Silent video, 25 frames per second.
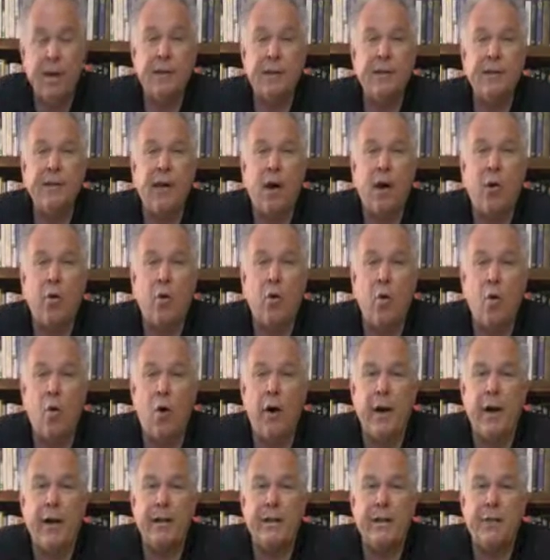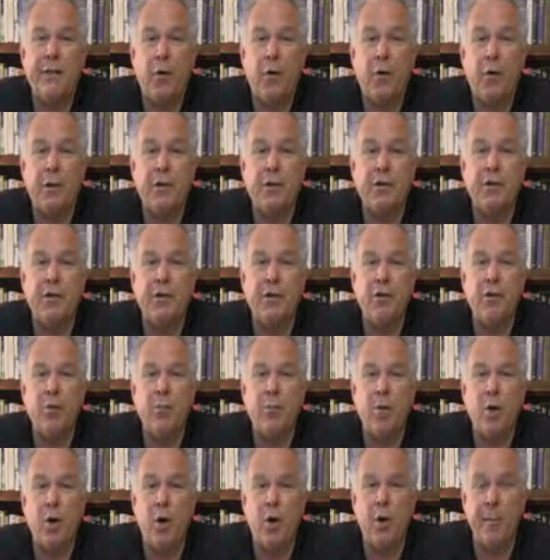So coordinates for the
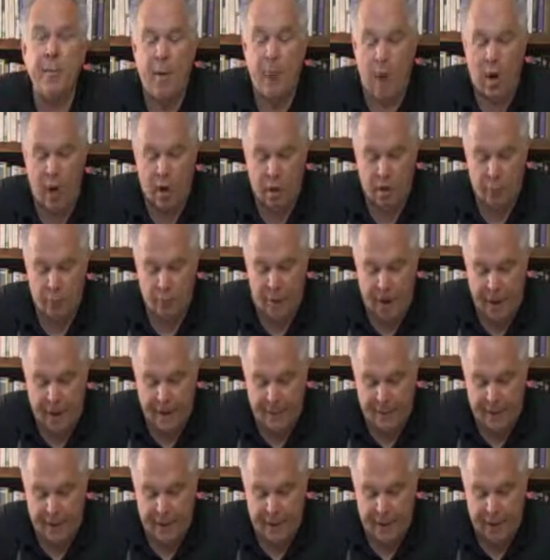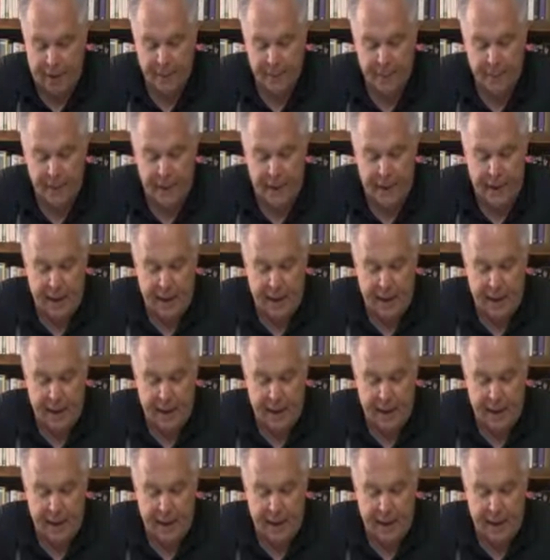Zoom room are right there.